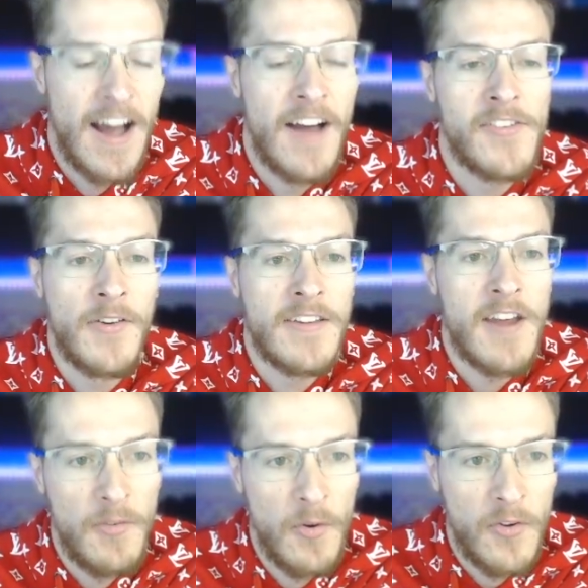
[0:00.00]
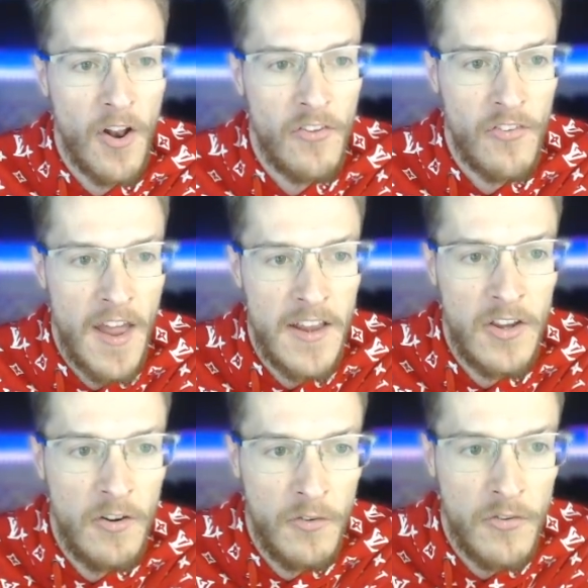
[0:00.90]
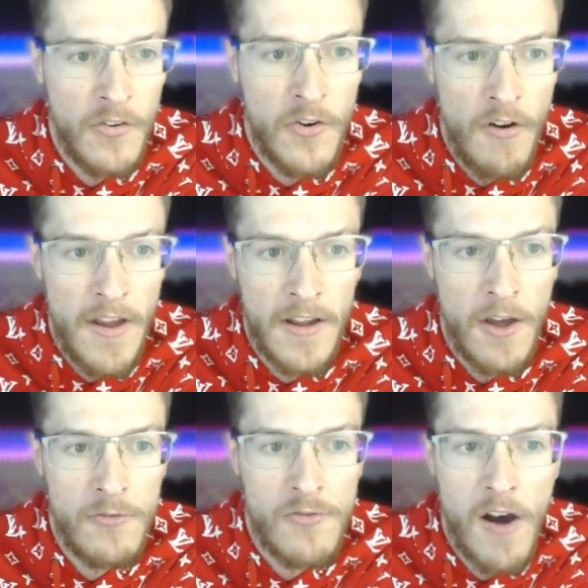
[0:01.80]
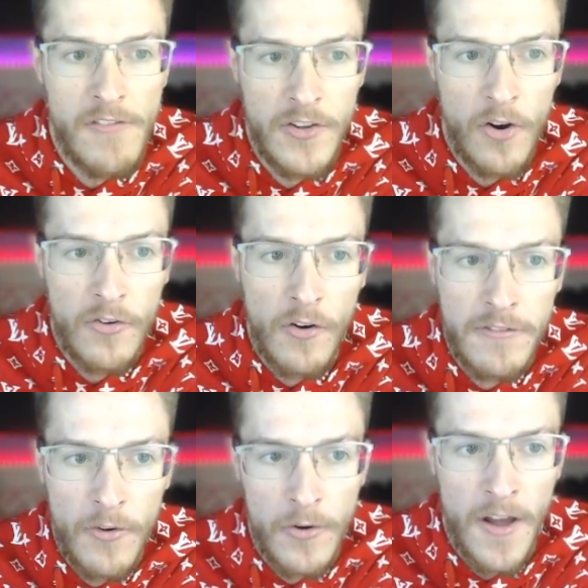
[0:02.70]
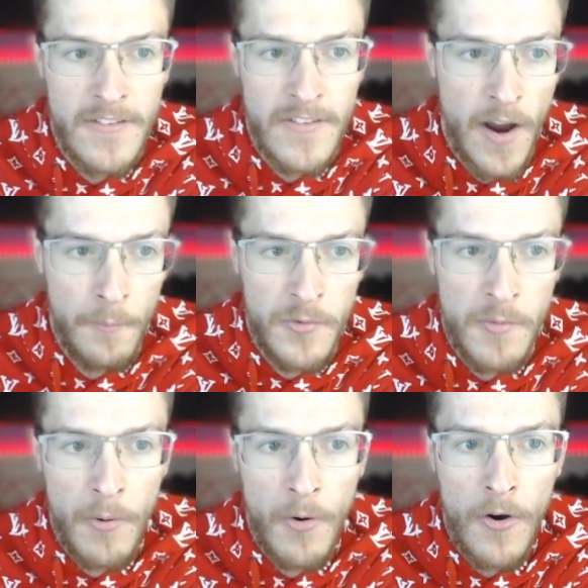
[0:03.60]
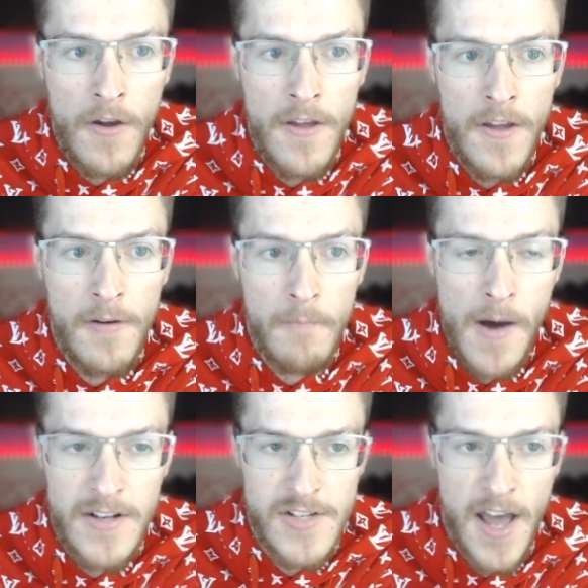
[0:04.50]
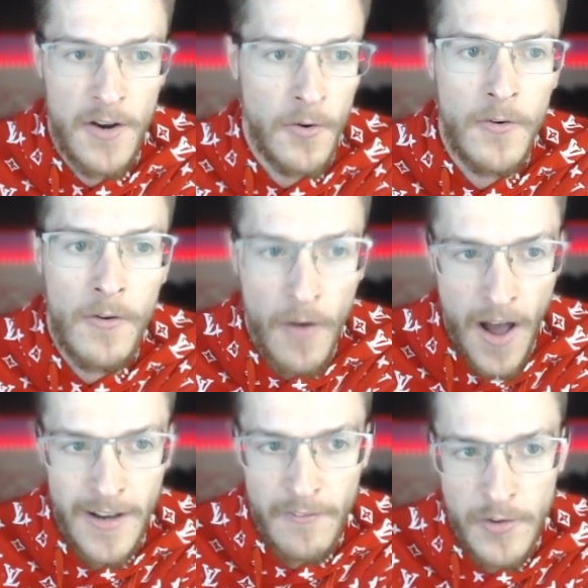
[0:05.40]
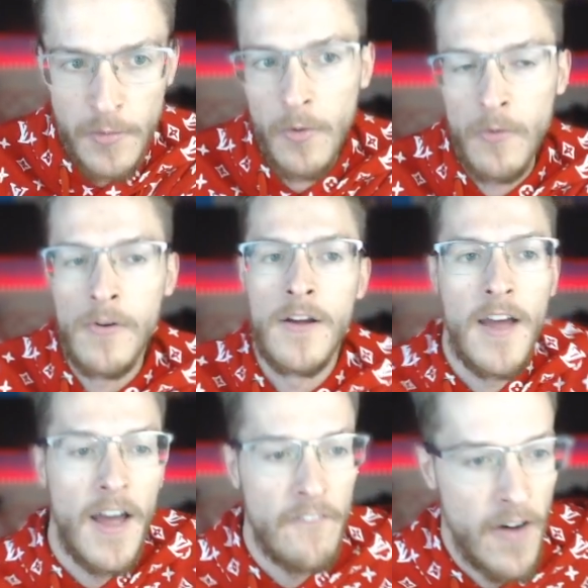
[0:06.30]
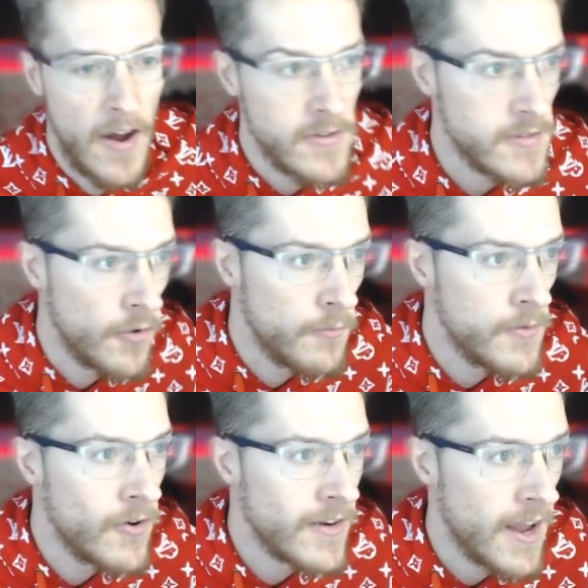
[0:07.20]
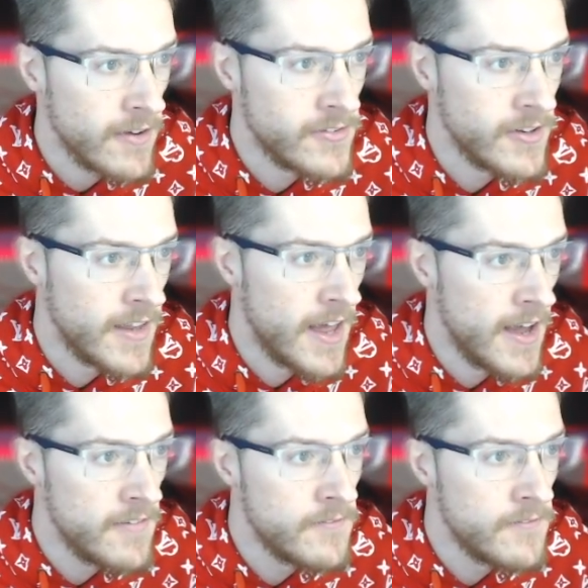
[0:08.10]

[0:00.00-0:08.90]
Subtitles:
Something tells me it's going to say use creator code Drafty Josh on Fortnite to help support my channel. I love you all. Right, so we've got Gashin there.